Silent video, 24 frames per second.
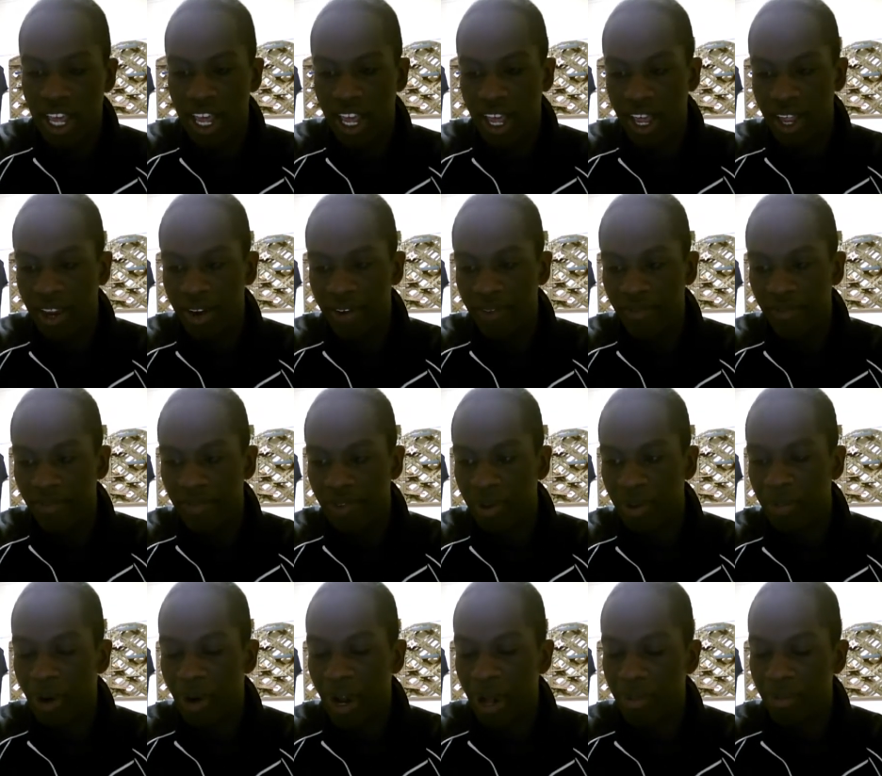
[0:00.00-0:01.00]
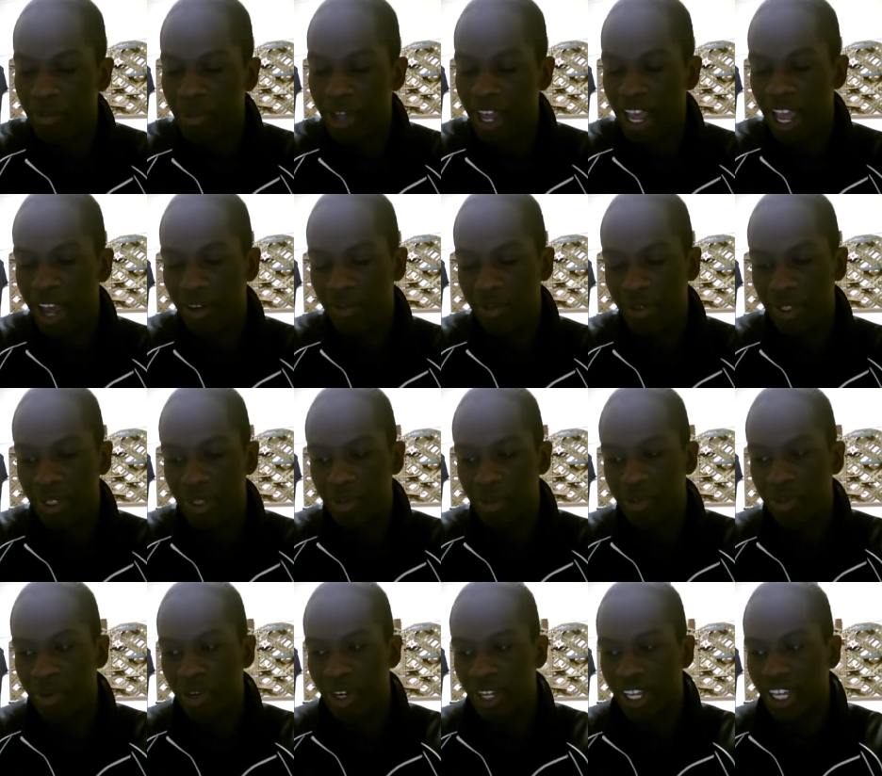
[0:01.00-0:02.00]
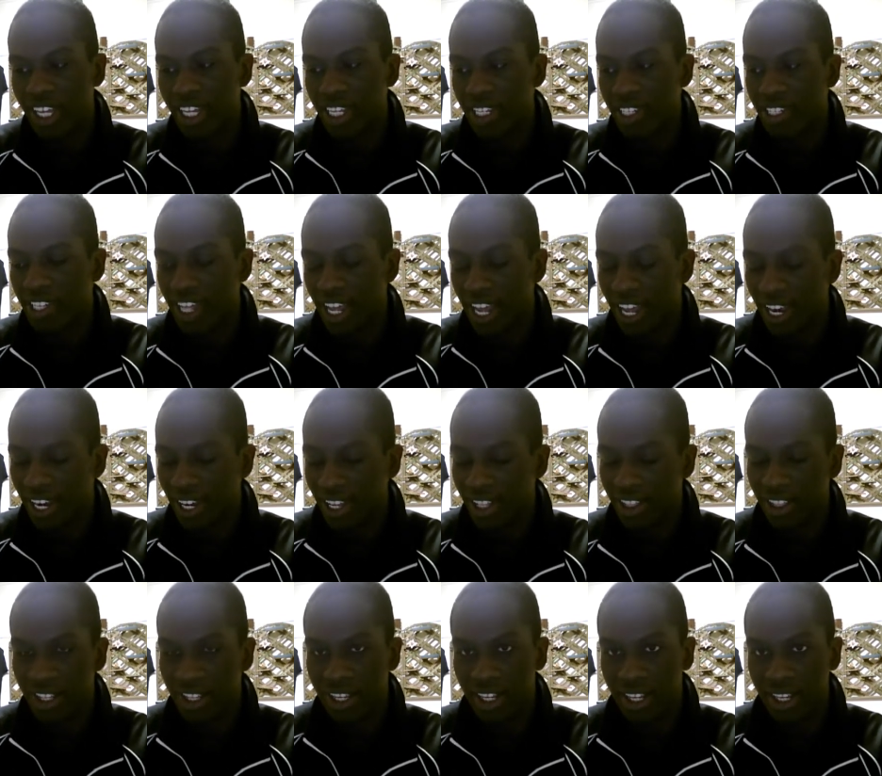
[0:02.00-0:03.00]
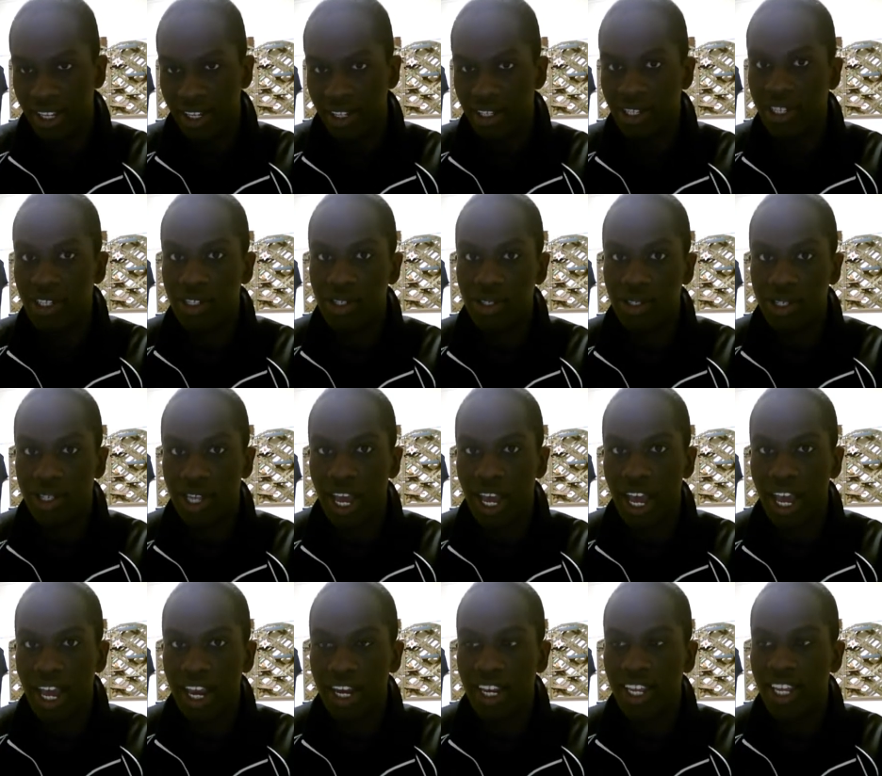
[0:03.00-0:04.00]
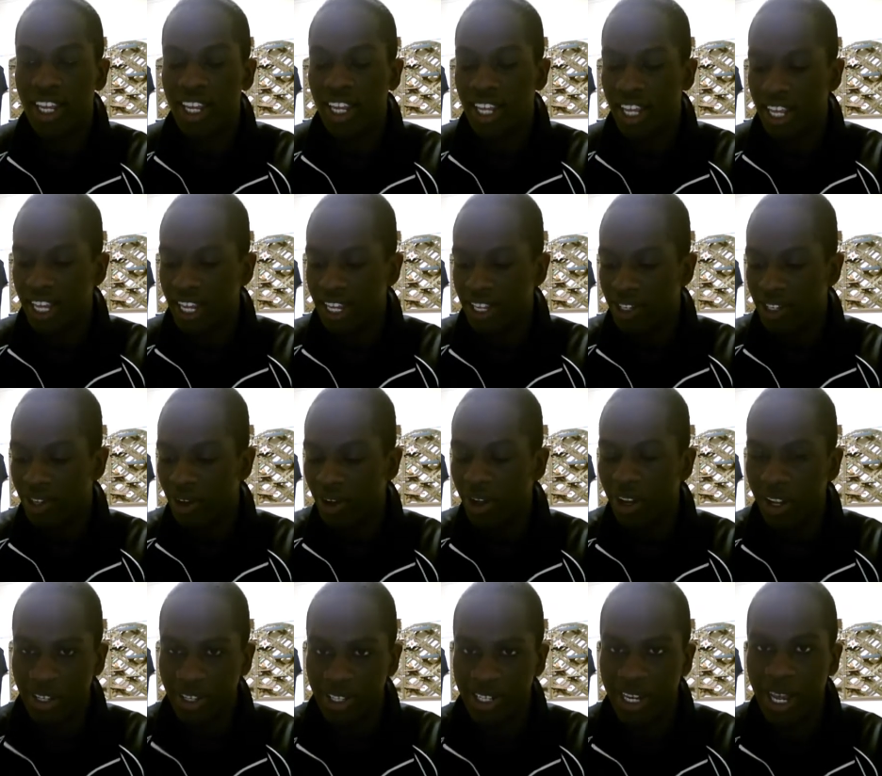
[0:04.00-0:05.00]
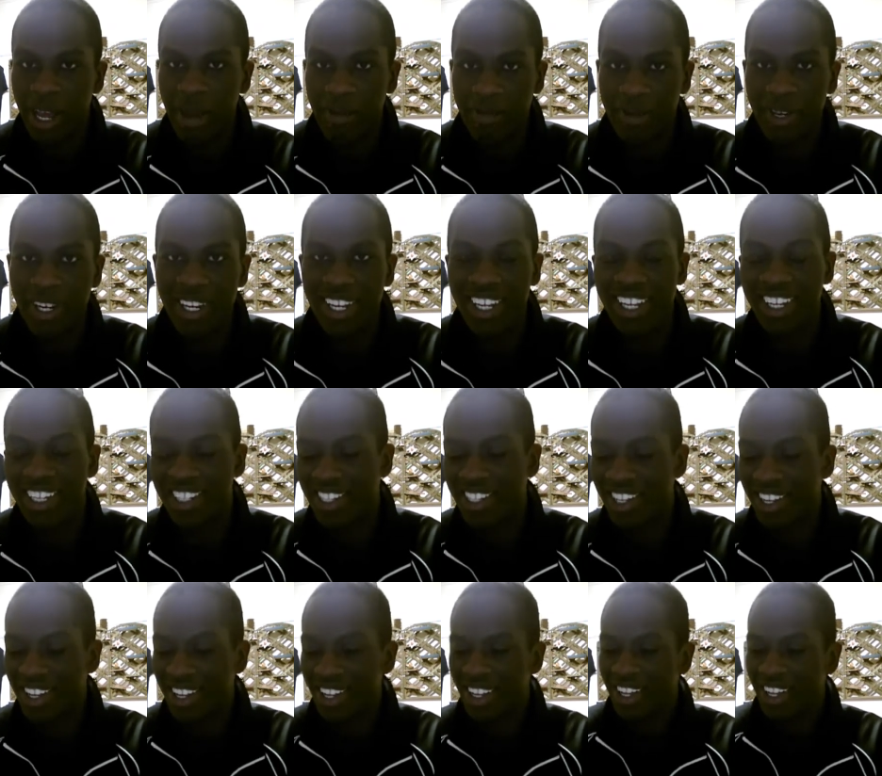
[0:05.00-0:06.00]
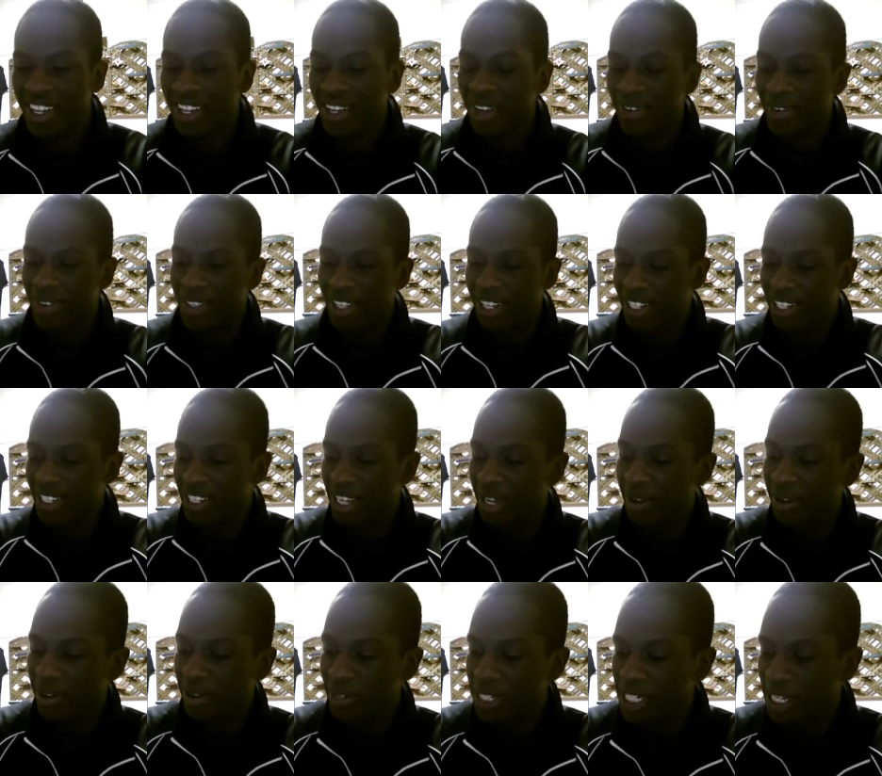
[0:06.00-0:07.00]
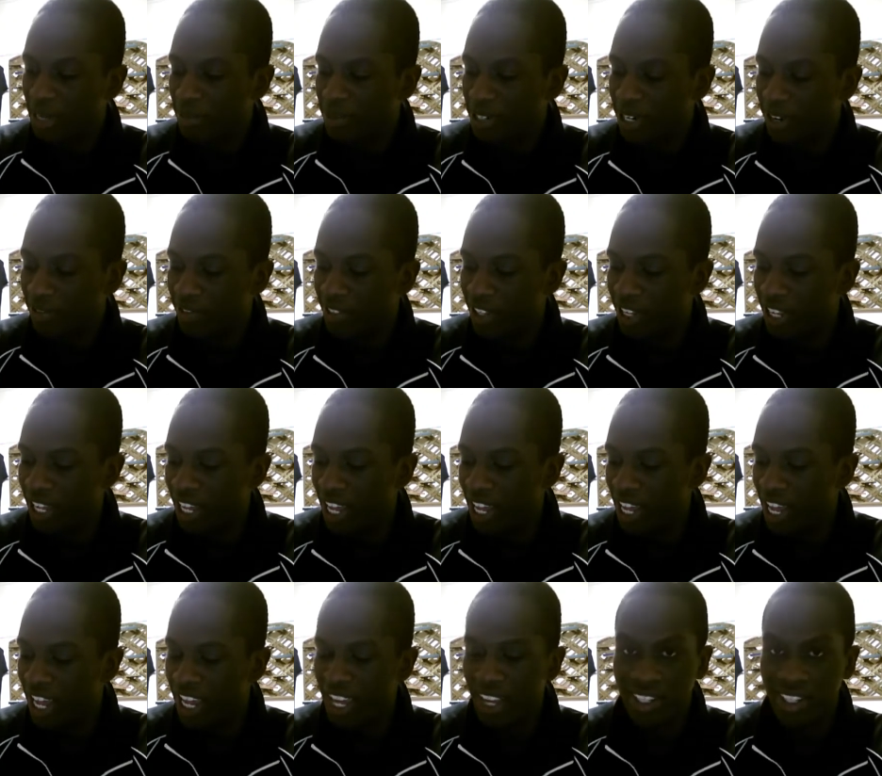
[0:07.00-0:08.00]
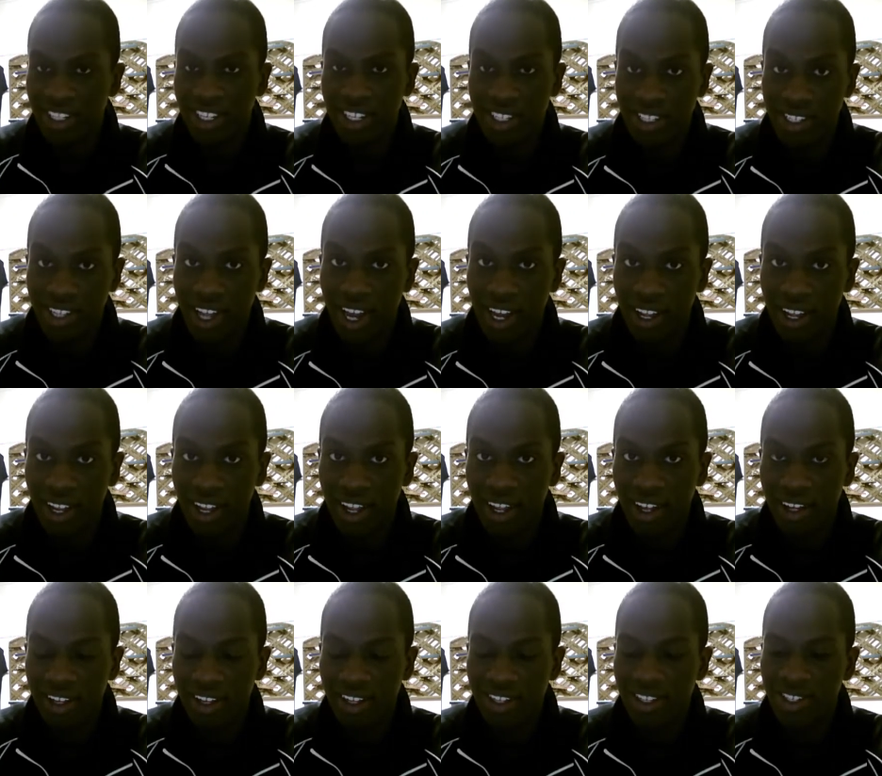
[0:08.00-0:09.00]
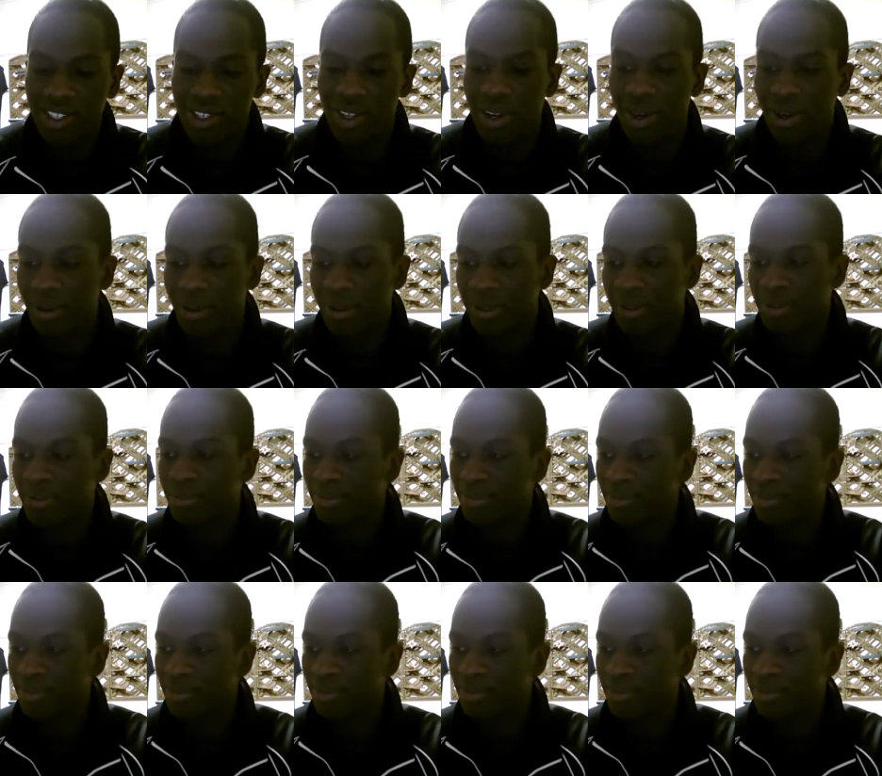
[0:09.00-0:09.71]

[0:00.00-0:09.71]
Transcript: And the problem I have with the book is that the teacher's guide is all in Japanese, with the exception of the ALT's dialogue. So